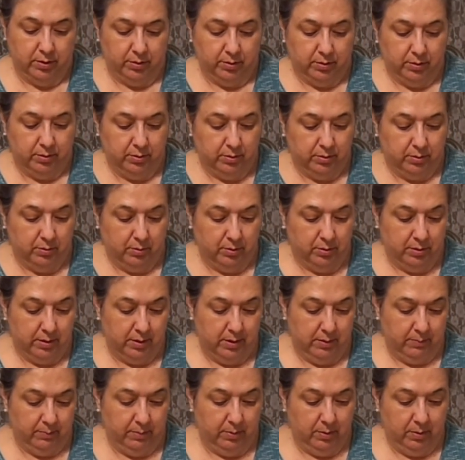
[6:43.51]
They're soaked
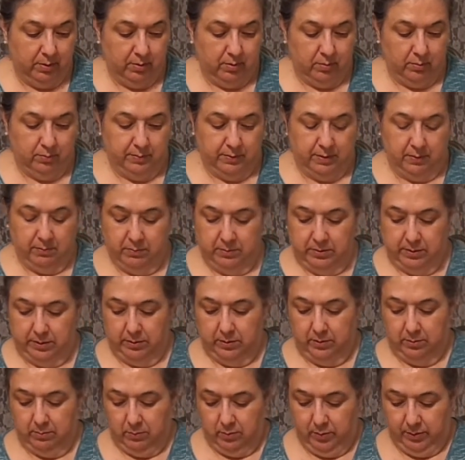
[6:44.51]
up. Oh, that one's a
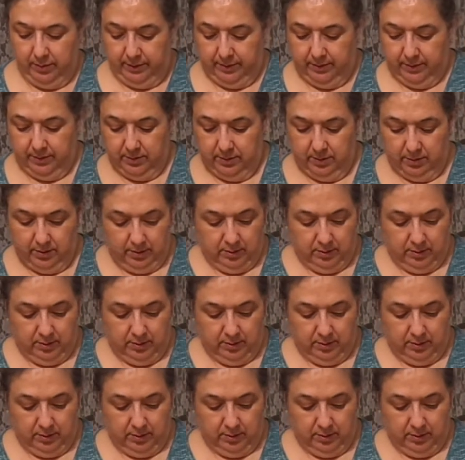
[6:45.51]
little moist.